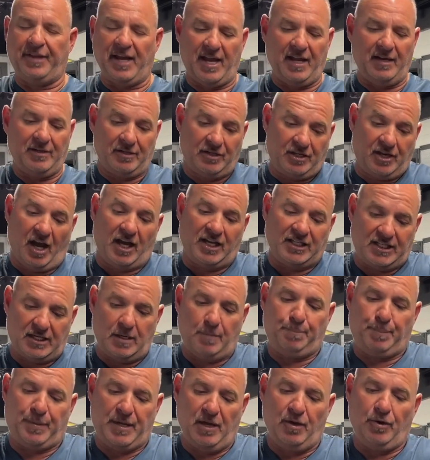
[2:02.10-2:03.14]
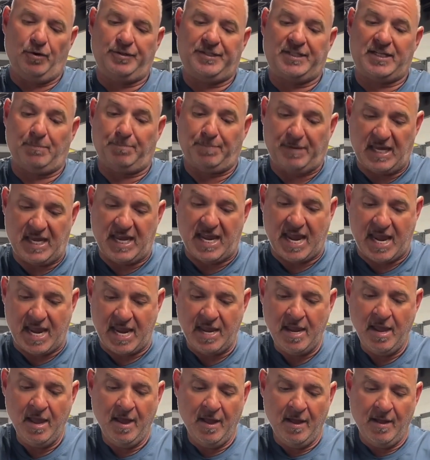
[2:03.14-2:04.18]
that does appear to
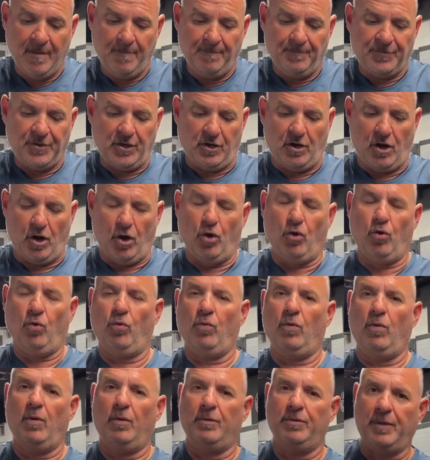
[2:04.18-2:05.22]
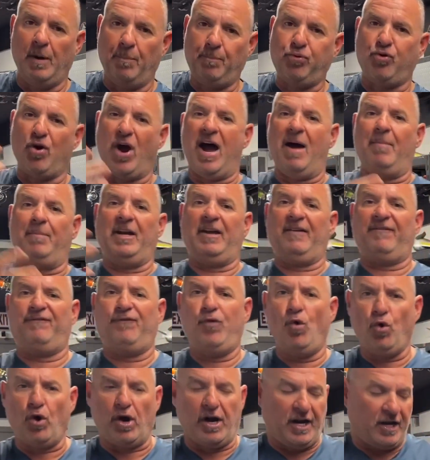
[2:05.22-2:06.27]
be, you know, the prominent
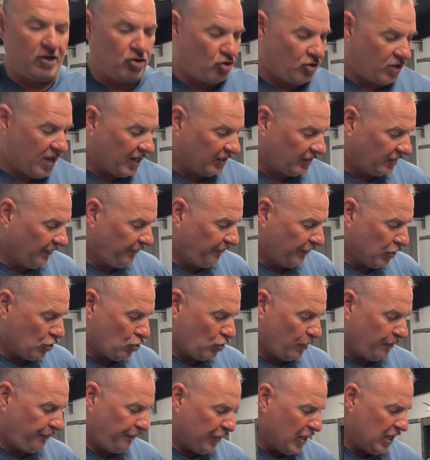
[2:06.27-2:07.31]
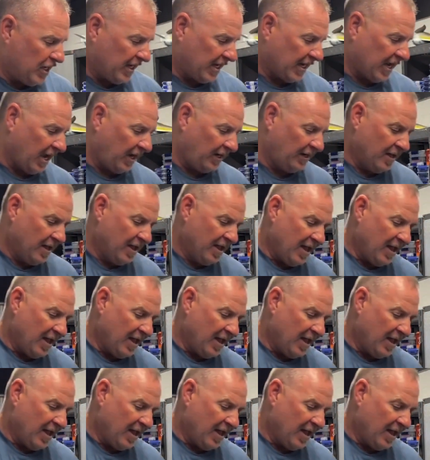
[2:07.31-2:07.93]
forage that the fish are feeding on.